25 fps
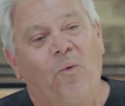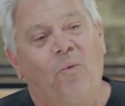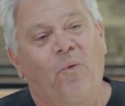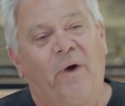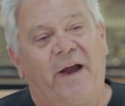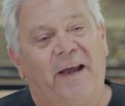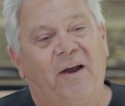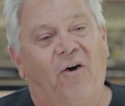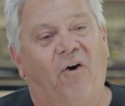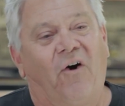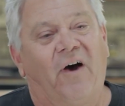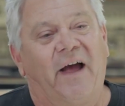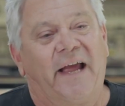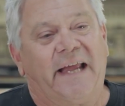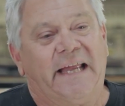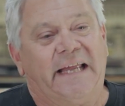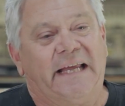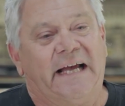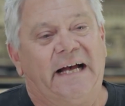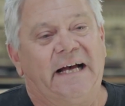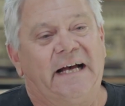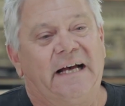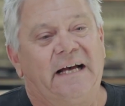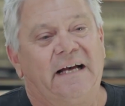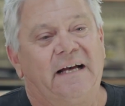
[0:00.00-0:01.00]
When I
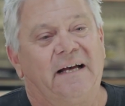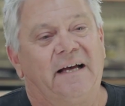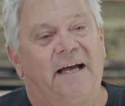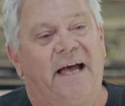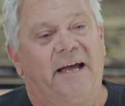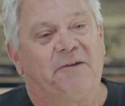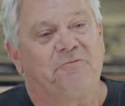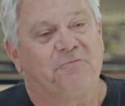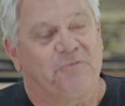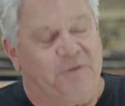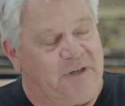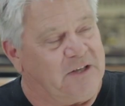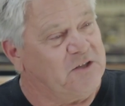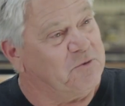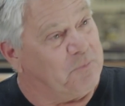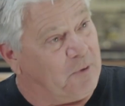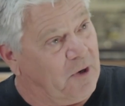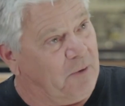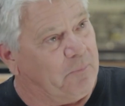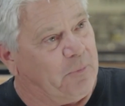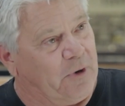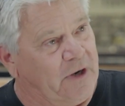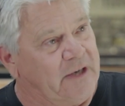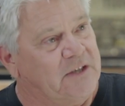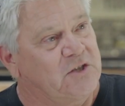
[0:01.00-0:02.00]
had finished
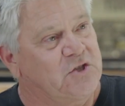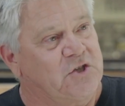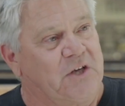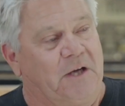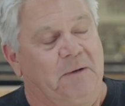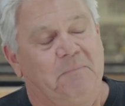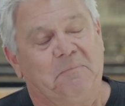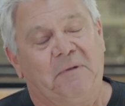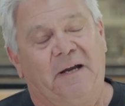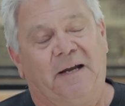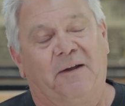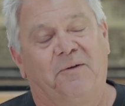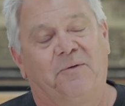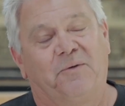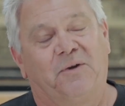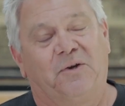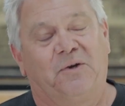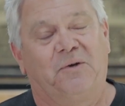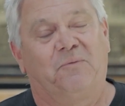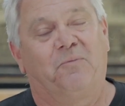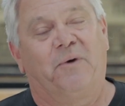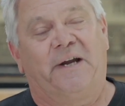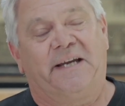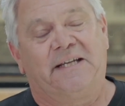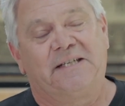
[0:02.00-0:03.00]
my apprenticeship and I
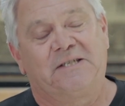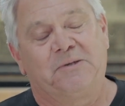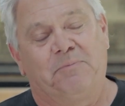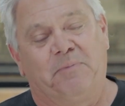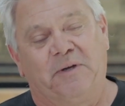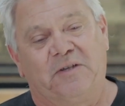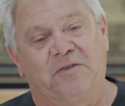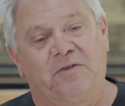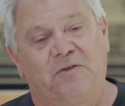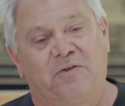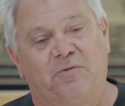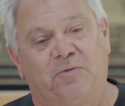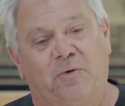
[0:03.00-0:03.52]
went into business